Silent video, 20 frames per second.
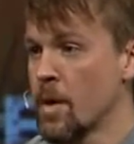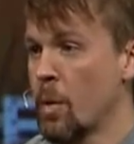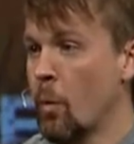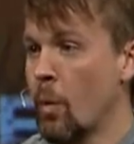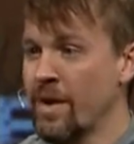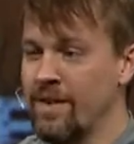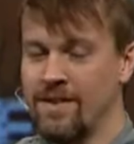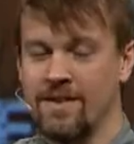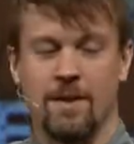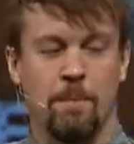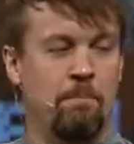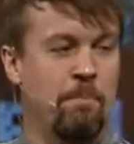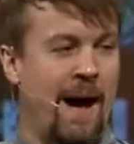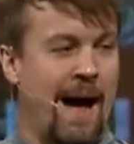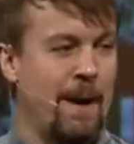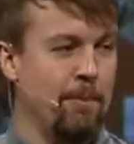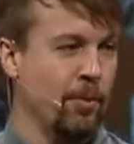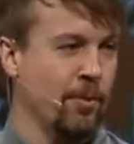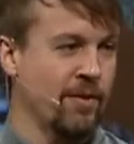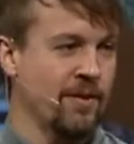What does the
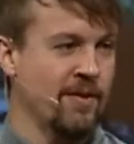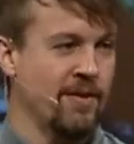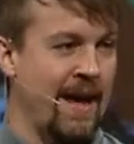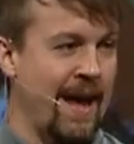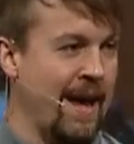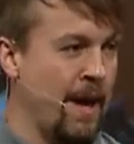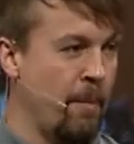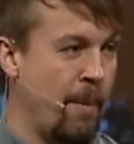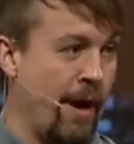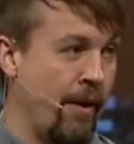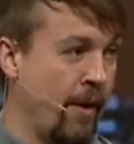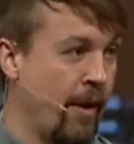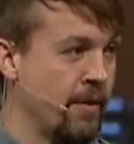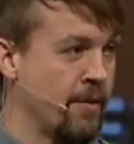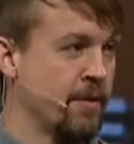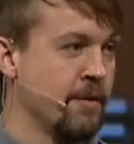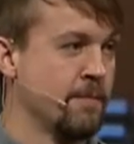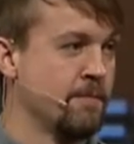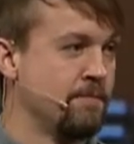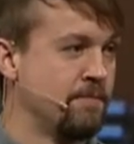Bible say about
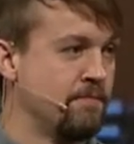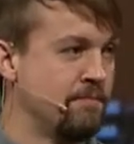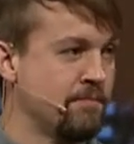us?